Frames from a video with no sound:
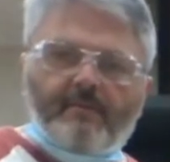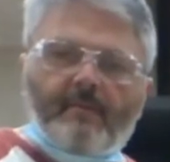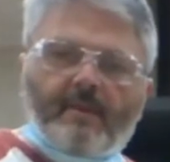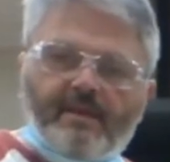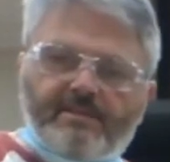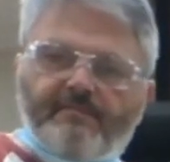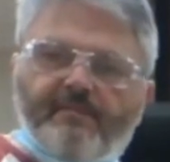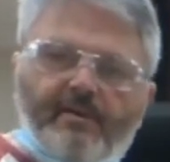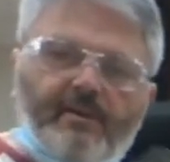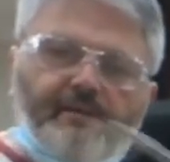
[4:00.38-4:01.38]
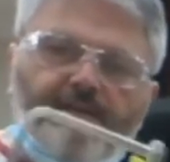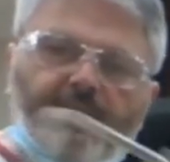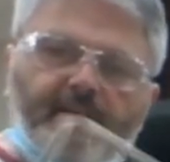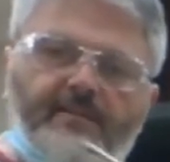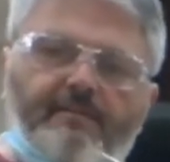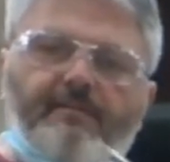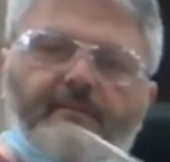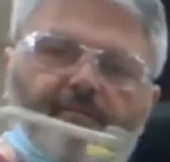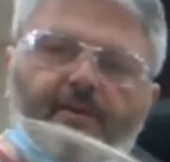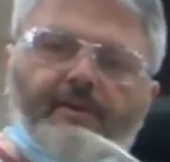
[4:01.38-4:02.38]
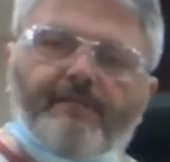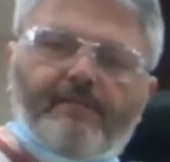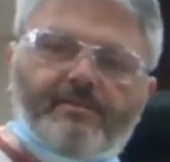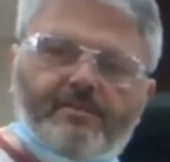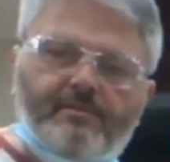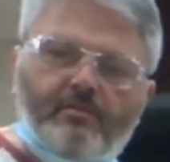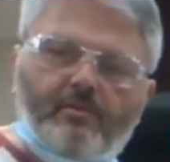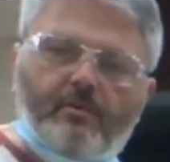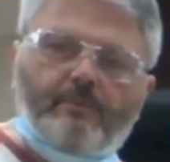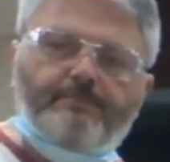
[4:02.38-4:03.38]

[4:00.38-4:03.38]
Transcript: It's very effective, very efficient tool.